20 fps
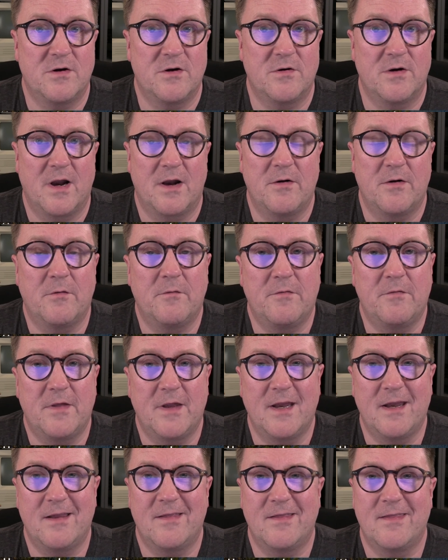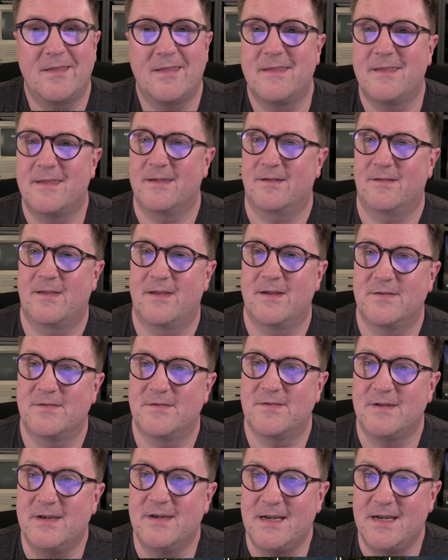good. I don't think that there's
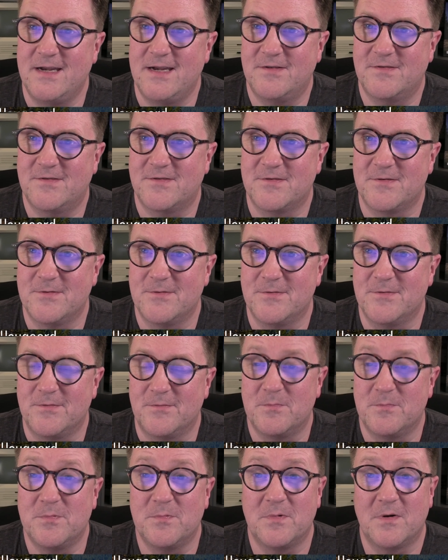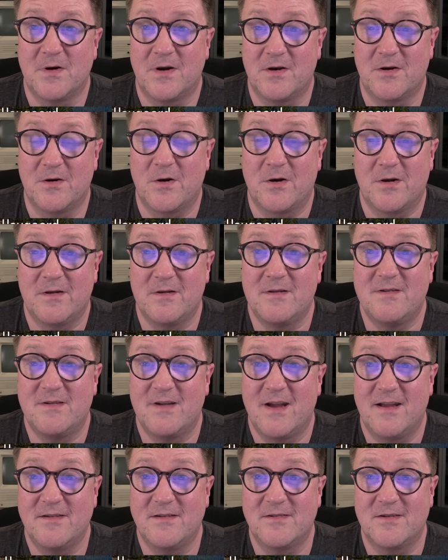need to
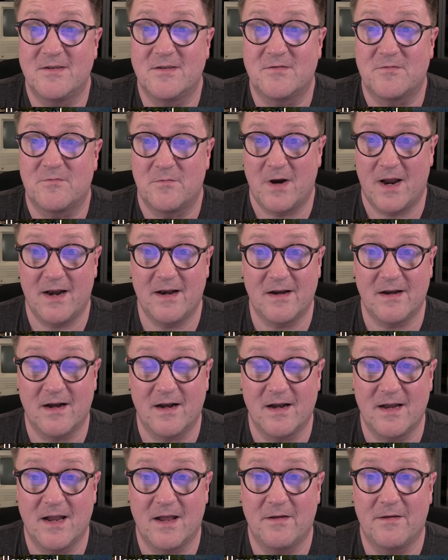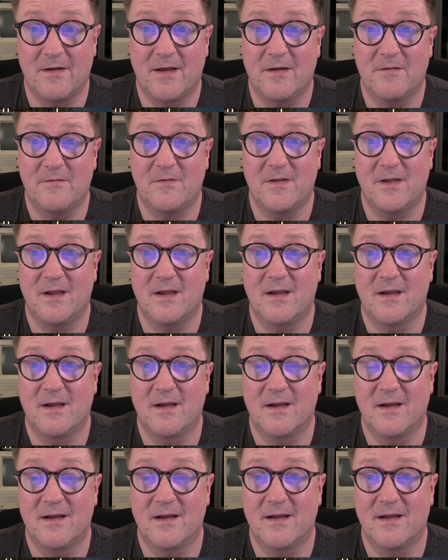change this radically. I think
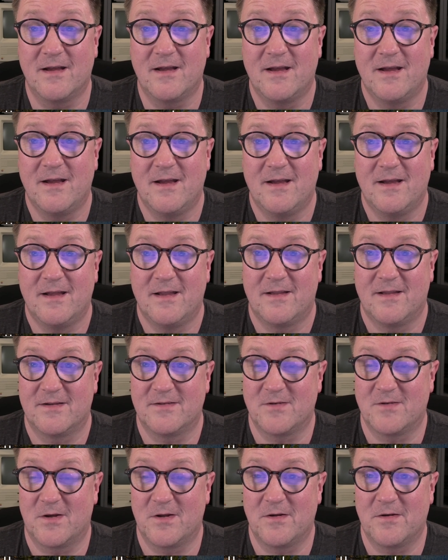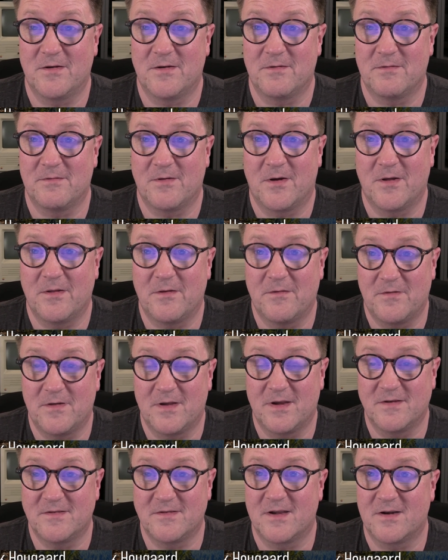there's other
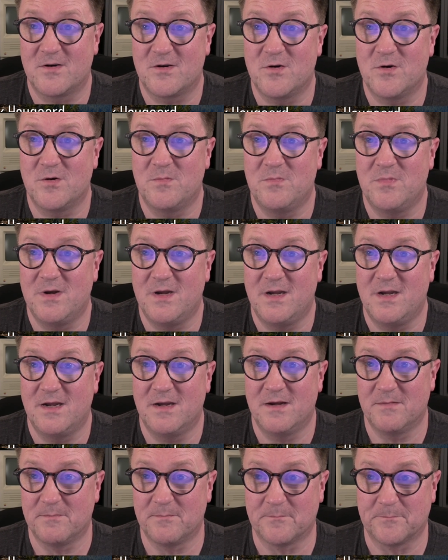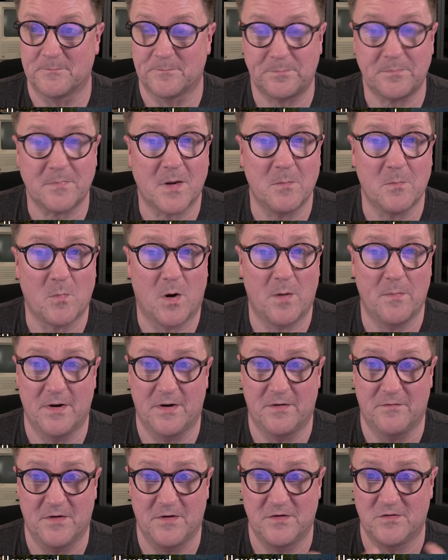things that could be more
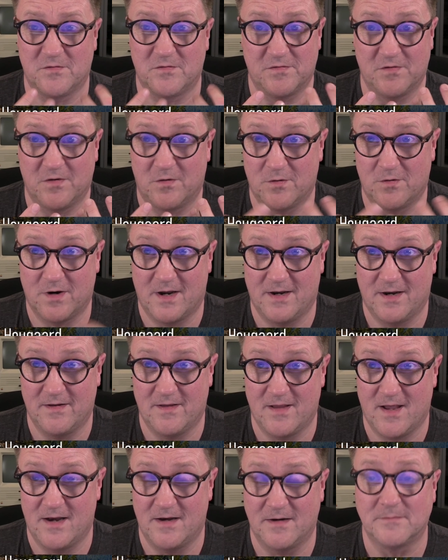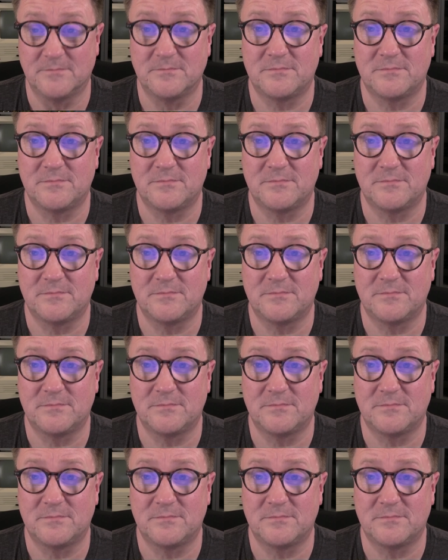beneficial to look at than